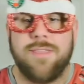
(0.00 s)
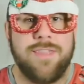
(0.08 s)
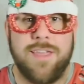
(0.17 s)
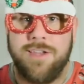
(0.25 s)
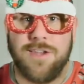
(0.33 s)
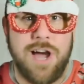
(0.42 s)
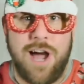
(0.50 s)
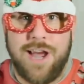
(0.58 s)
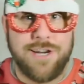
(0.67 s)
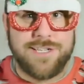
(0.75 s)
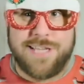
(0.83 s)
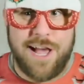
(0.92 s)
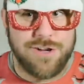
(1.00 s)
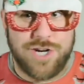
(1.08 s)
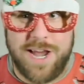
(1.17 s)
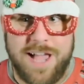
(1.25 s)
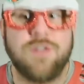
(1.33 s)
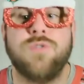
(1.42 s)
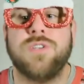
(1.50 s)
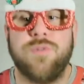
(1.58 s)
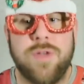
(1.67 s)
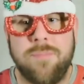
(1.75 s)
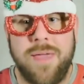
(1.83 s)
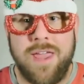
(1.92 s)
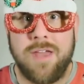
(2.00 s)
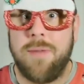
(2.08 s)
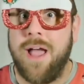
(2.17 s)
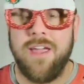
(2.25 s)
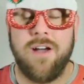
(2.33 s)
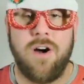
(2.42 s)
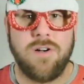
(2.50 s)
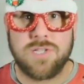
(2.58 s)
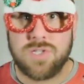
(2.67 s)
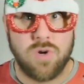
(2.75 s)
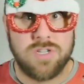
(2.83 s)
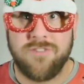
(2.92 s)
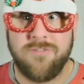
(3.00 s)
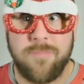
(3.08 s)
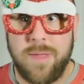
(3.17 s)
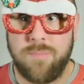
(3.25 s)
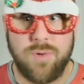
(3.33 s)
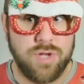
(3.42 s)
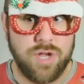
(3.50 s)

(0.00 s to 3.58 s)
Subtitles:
The entire soundtrack was remade by all sorts of people.